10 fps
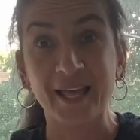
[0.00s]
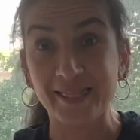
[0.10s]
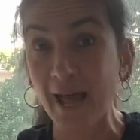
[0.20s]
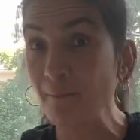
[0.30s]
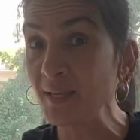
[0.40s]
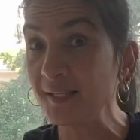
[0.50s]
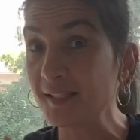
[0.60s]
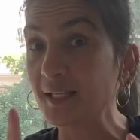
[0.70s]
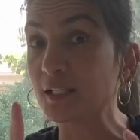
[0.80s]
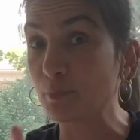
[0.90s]
that means
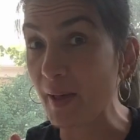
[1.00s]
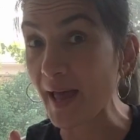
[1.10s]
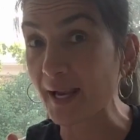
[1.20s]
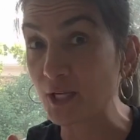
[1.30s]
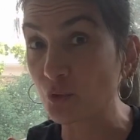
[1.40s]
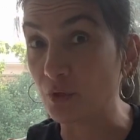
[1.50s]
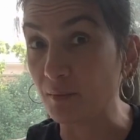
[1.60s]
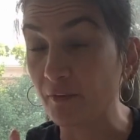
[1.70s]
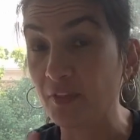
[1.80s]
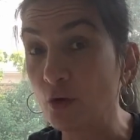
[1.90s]
that it's bad ice cream.
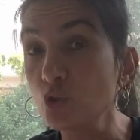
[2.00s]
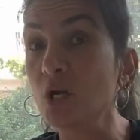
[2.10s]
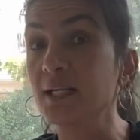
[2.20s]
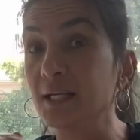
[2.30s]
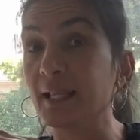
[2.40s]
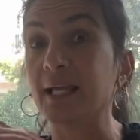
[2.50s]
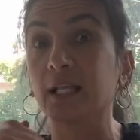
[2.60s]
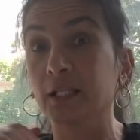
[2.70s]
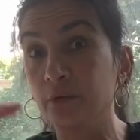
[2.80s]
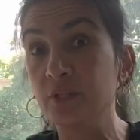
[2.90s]
If they're trying to like
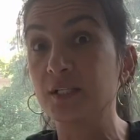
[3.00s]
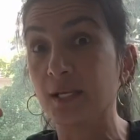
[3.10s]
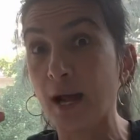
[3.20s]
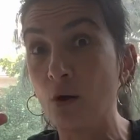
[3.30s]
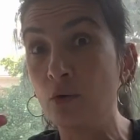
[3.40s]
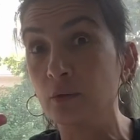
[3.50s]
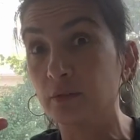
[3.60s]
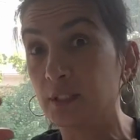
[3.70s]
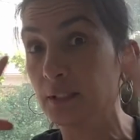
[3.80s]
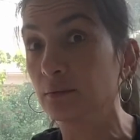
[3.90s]
clearance it out,
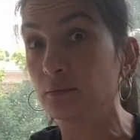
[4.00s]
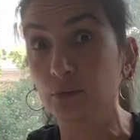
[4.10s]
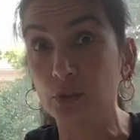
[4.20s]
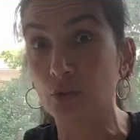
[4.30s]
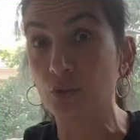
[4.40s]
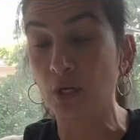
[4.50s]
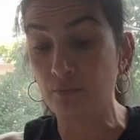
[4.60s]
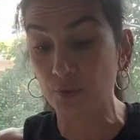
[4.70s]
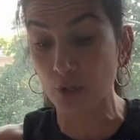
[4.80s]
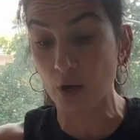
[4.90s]
then you know
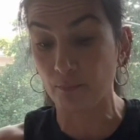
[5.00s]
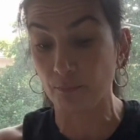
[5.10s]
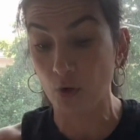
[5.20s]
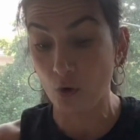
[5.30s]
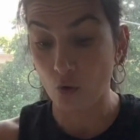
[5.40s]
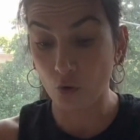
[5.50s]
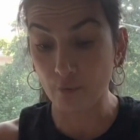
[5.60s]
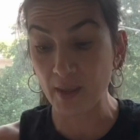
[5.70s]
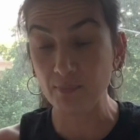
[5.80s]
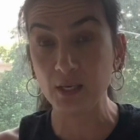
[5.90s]
something's up. Or
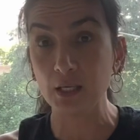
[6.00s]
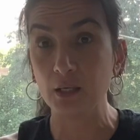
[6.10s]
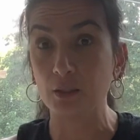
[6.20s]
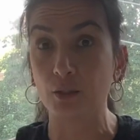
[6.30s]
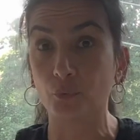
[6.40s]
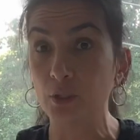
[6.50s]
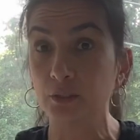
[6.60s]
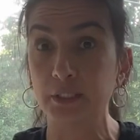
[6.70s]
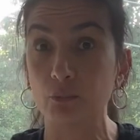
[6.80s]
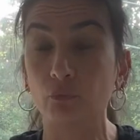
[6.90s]
maybe the real
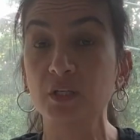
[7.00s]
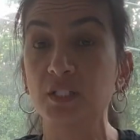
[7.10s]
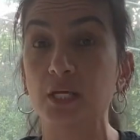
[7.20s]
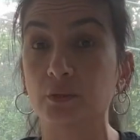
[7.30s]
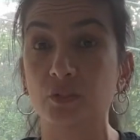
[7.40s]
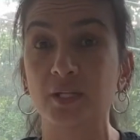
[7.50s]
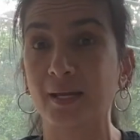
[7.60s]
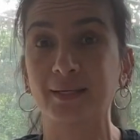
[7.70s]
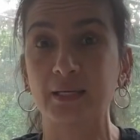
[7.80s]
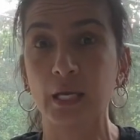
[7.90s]
retailer is not
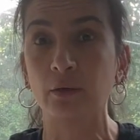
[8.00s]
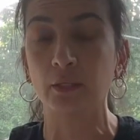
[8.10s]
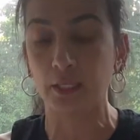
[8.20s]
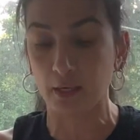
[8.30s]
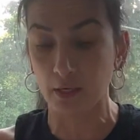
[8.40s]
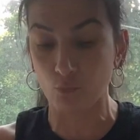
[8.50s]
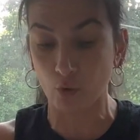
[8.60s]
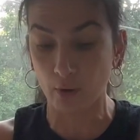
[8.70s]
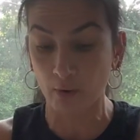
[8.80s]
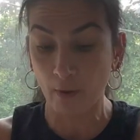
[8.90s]
gonna carry it anymore.